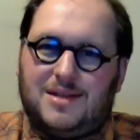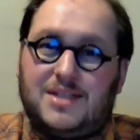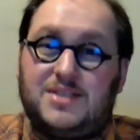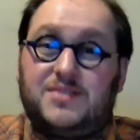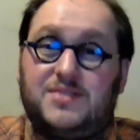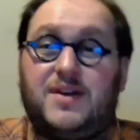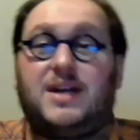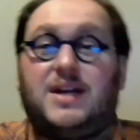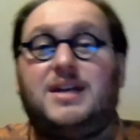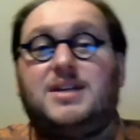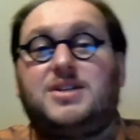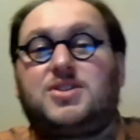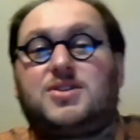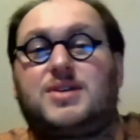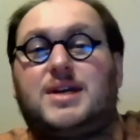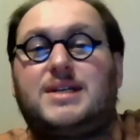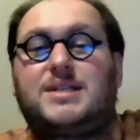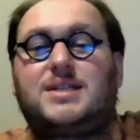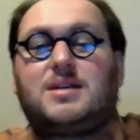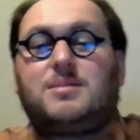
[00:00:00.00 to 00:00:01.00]
is very
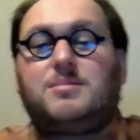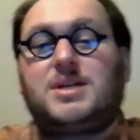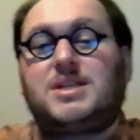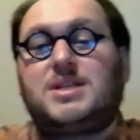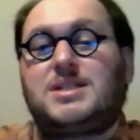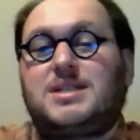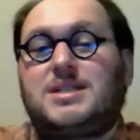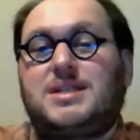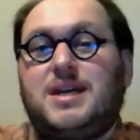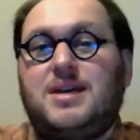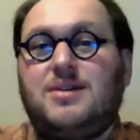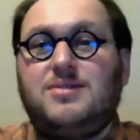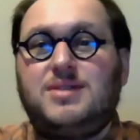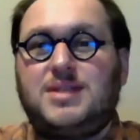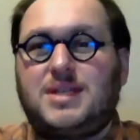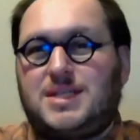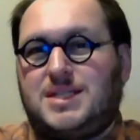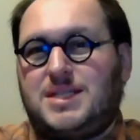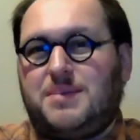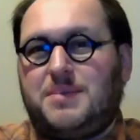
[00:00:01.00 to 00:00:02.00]
interesting, because it
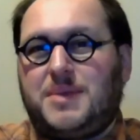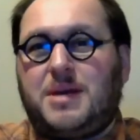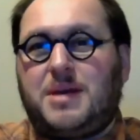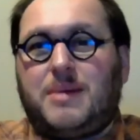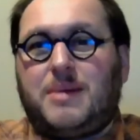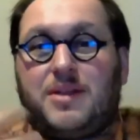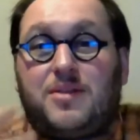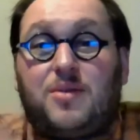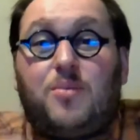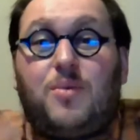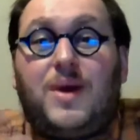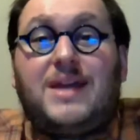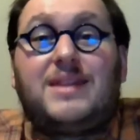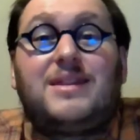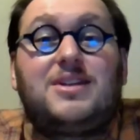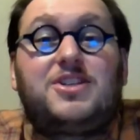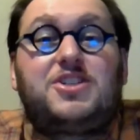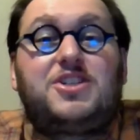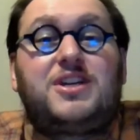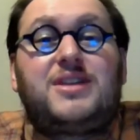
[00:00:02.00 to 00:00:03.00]
tells us something about the way
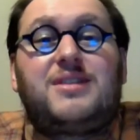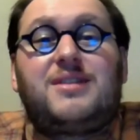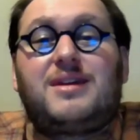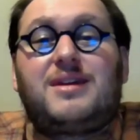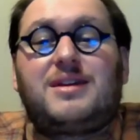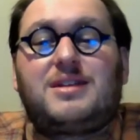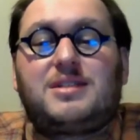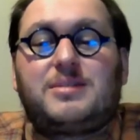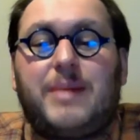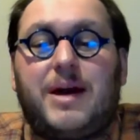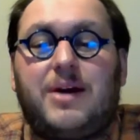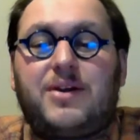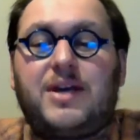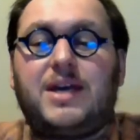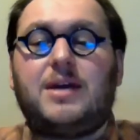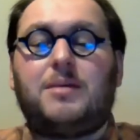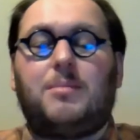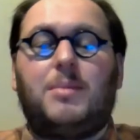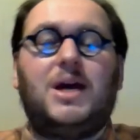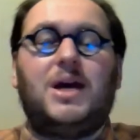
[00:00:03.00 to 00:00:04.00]
that she thinks about
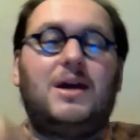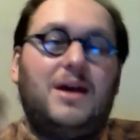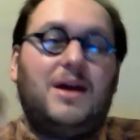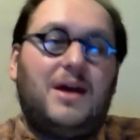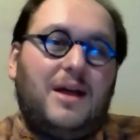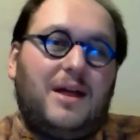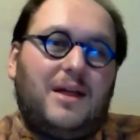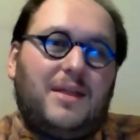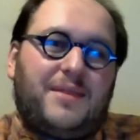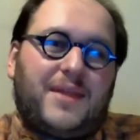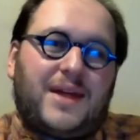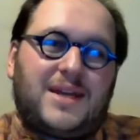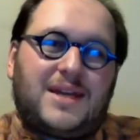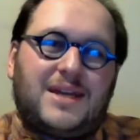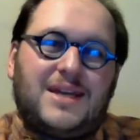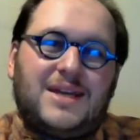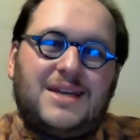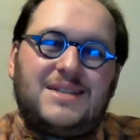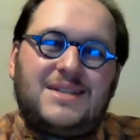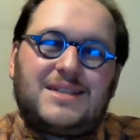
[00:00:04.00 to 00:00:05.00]
him, that
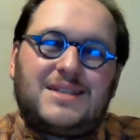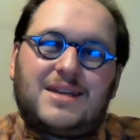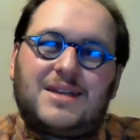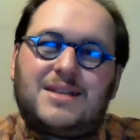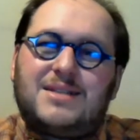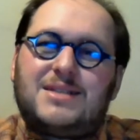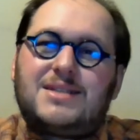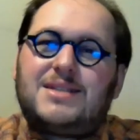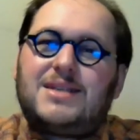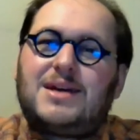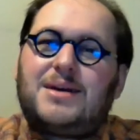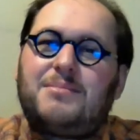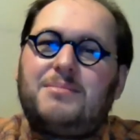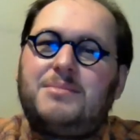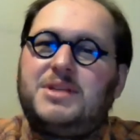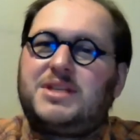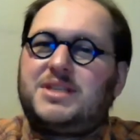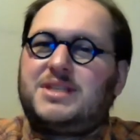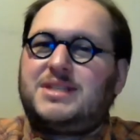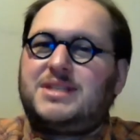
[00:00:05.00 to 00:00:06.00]
he is in
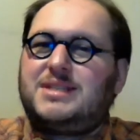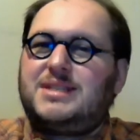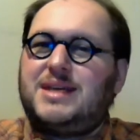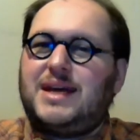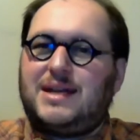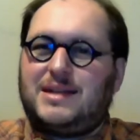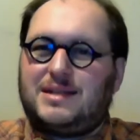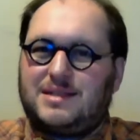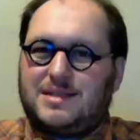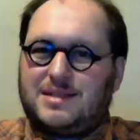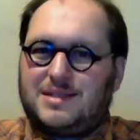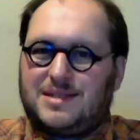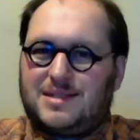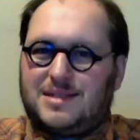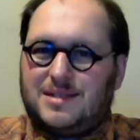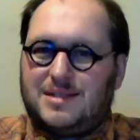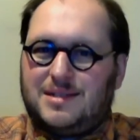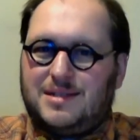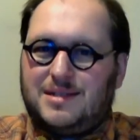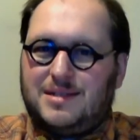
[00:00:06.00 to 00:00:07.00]
some
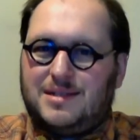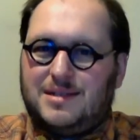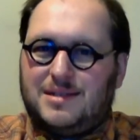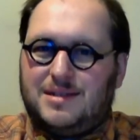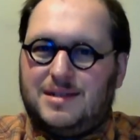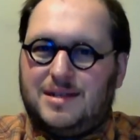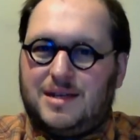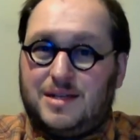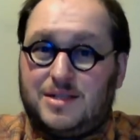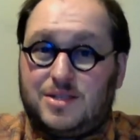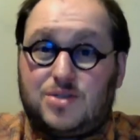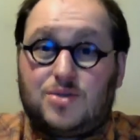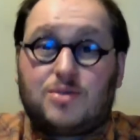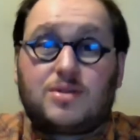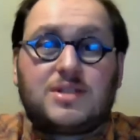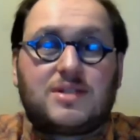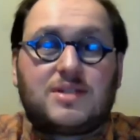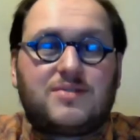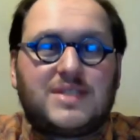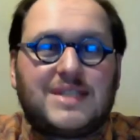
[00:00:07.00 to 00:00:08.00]
sense a
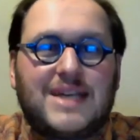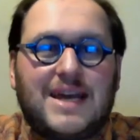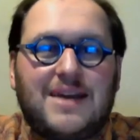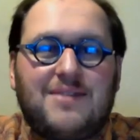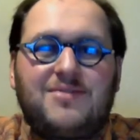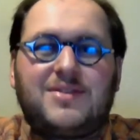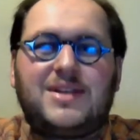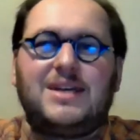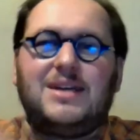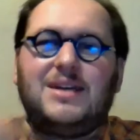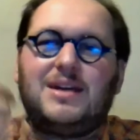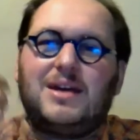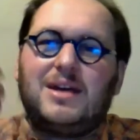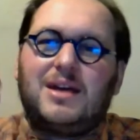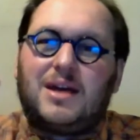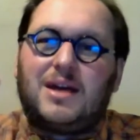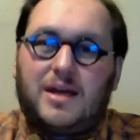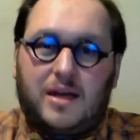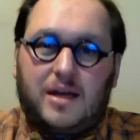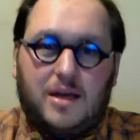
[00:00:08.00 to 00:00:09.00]
source of safety,
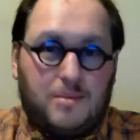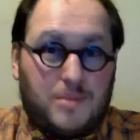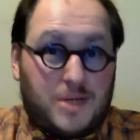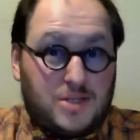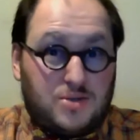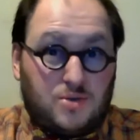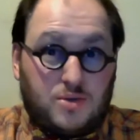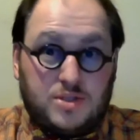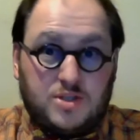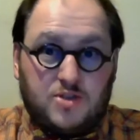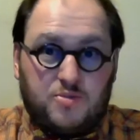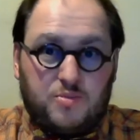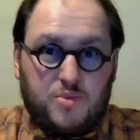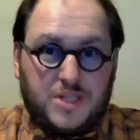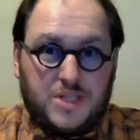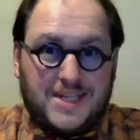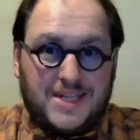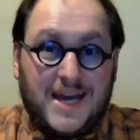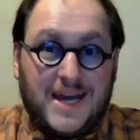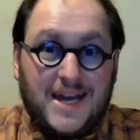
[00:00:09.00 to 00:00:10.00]
a source of
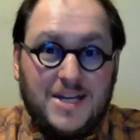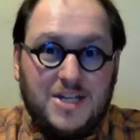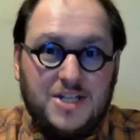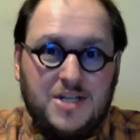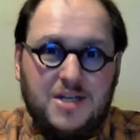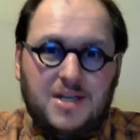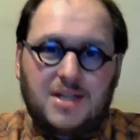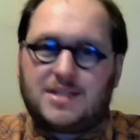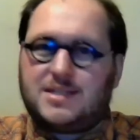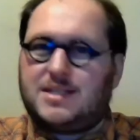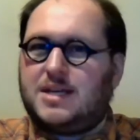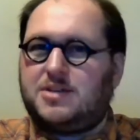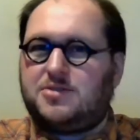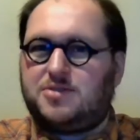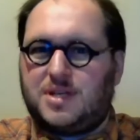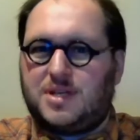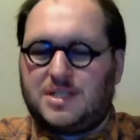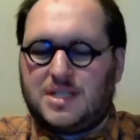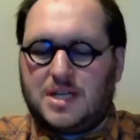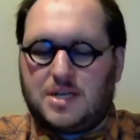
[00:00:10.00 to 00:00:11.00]
protection,
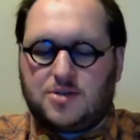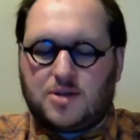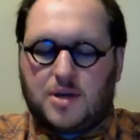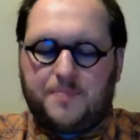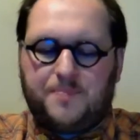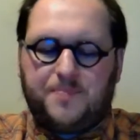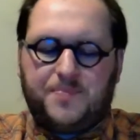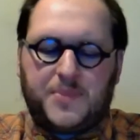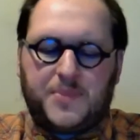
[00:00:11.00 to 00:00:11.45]
etc., etc.